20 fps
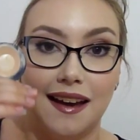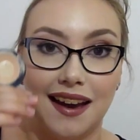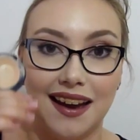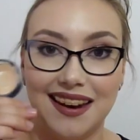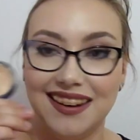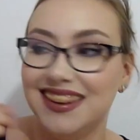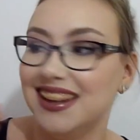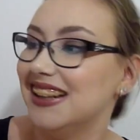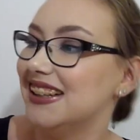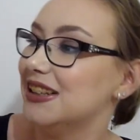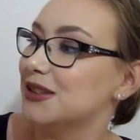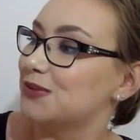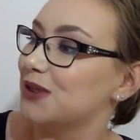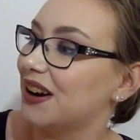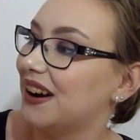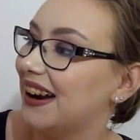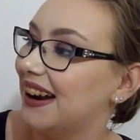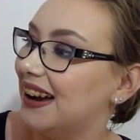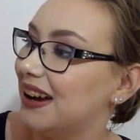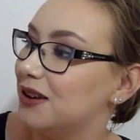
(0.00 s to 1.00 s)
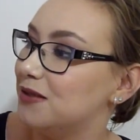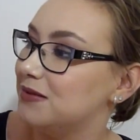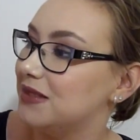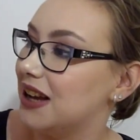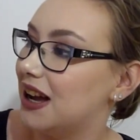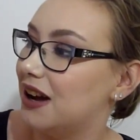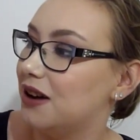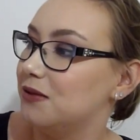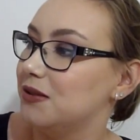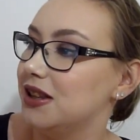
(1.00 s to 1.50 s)
And this is where I am
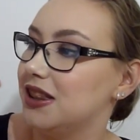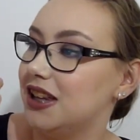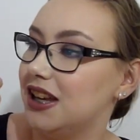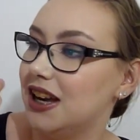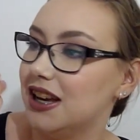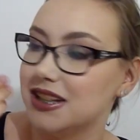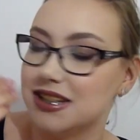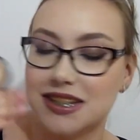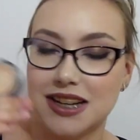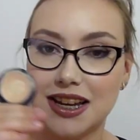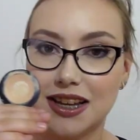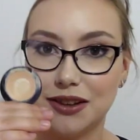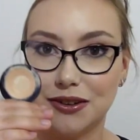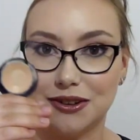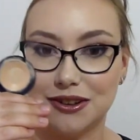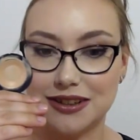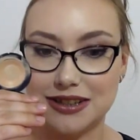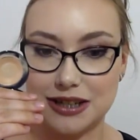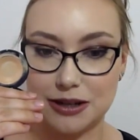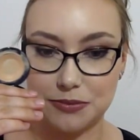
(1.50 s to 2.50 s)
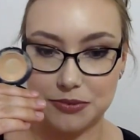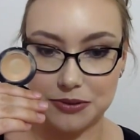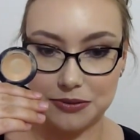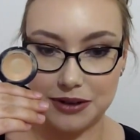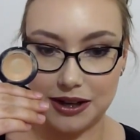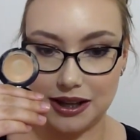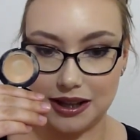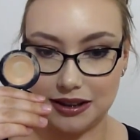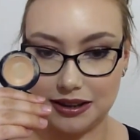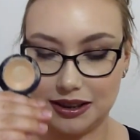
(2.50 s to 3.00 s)
now with the Estee Lauder Double
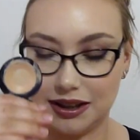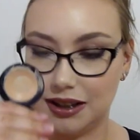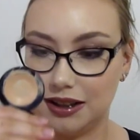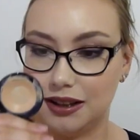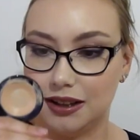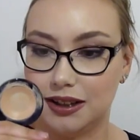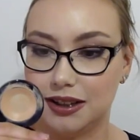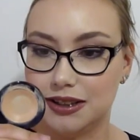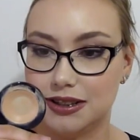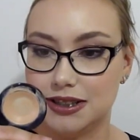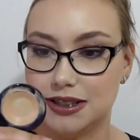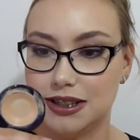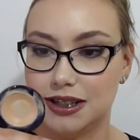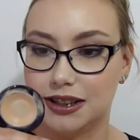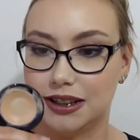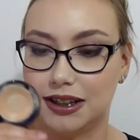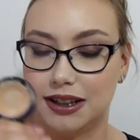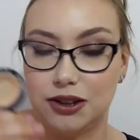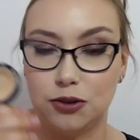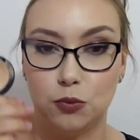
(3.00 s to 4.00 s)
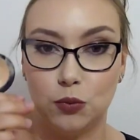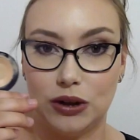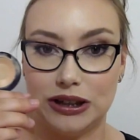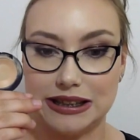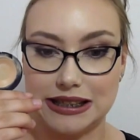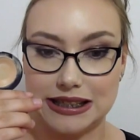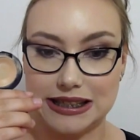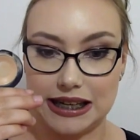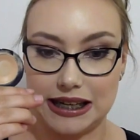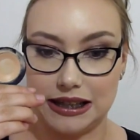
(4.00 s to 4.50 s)
Wear Concealer in
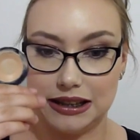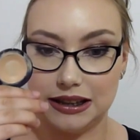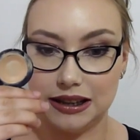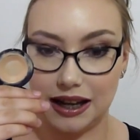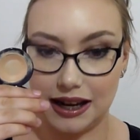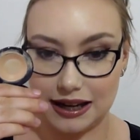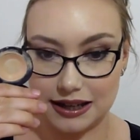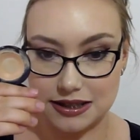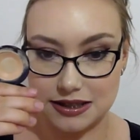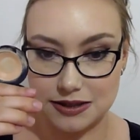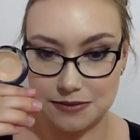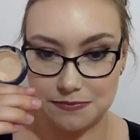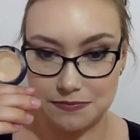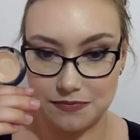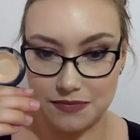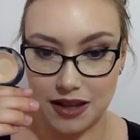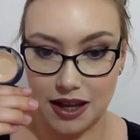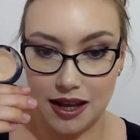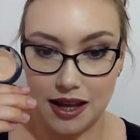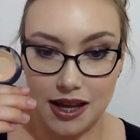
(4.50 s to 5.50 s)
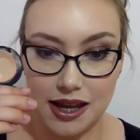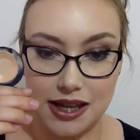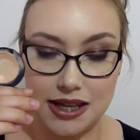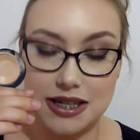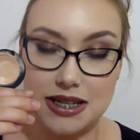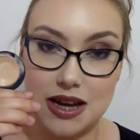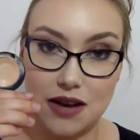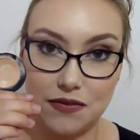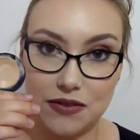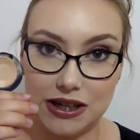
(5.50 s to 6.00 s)
1C Light.
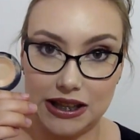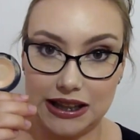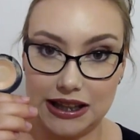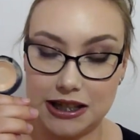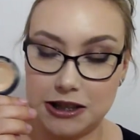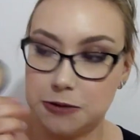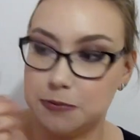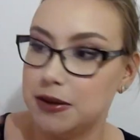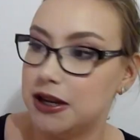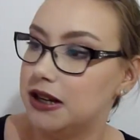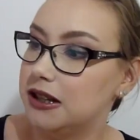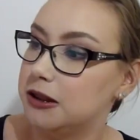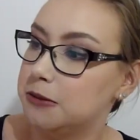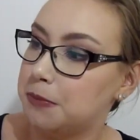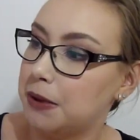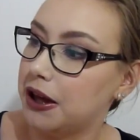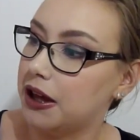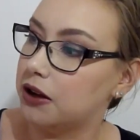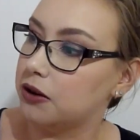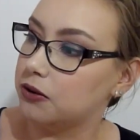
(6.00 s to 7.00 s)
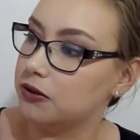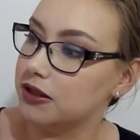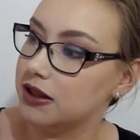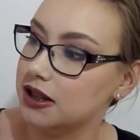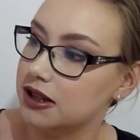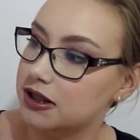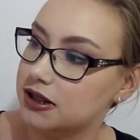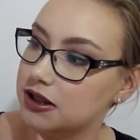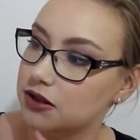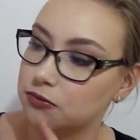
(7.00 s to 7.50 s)
Definitely expanded the pan on
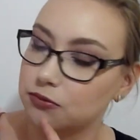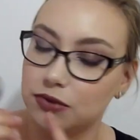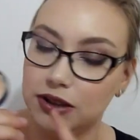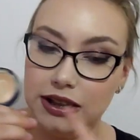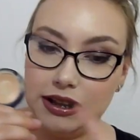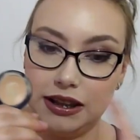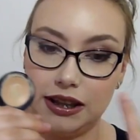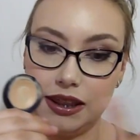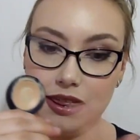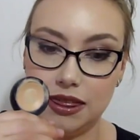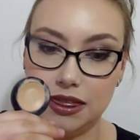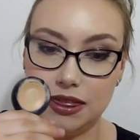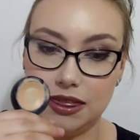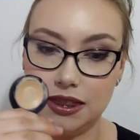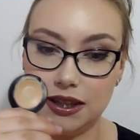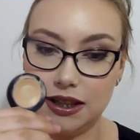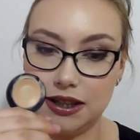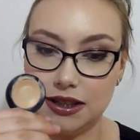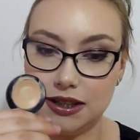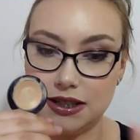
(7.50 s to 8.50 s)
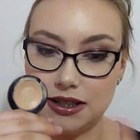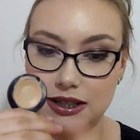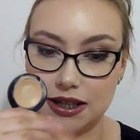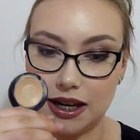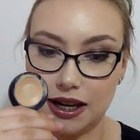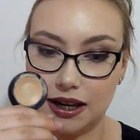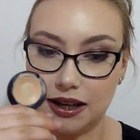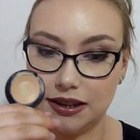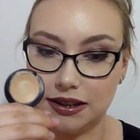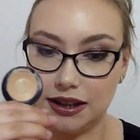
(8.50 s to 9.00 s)
this, really thinned
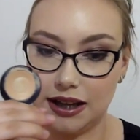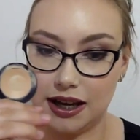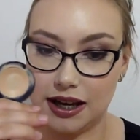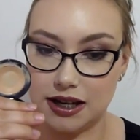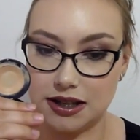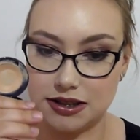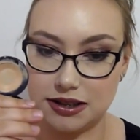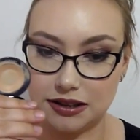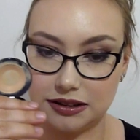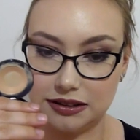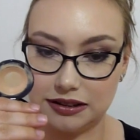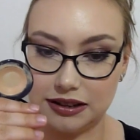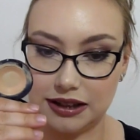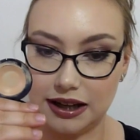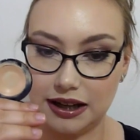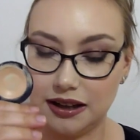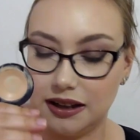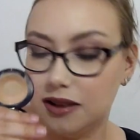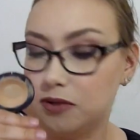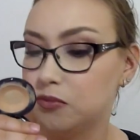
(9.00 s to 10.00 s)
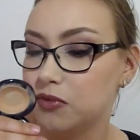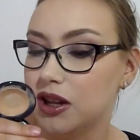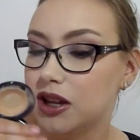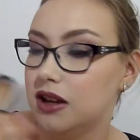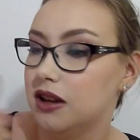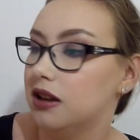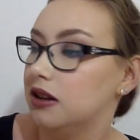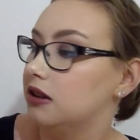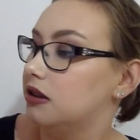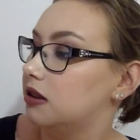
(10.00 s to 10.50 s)
down the outside layer.
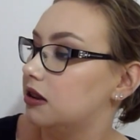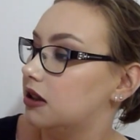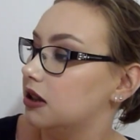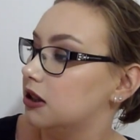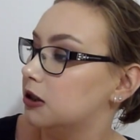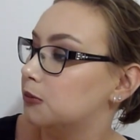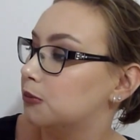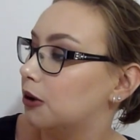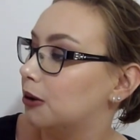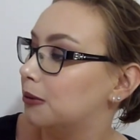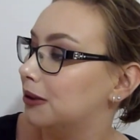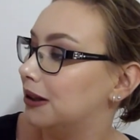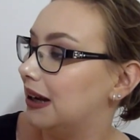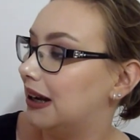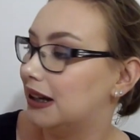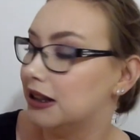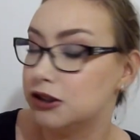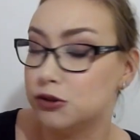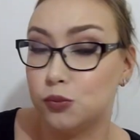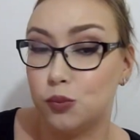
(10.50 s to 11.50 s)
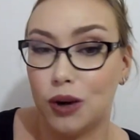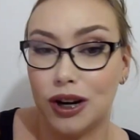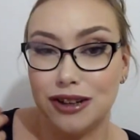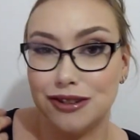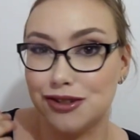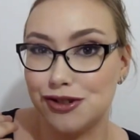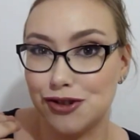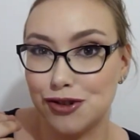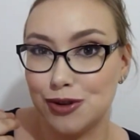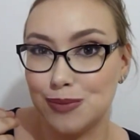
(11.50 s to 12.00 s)
This probably has 1
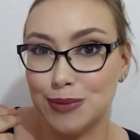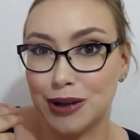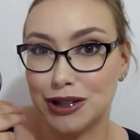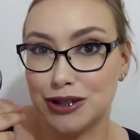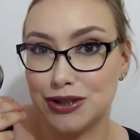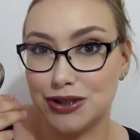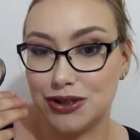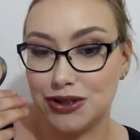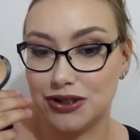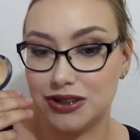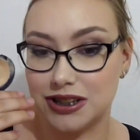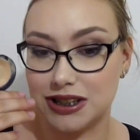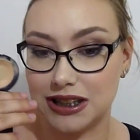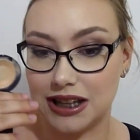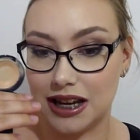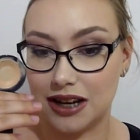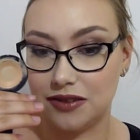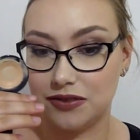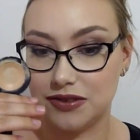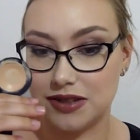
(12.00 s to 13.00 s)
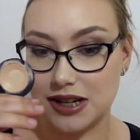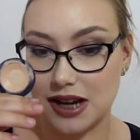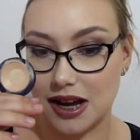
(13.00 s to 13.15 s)
to 2 months use left.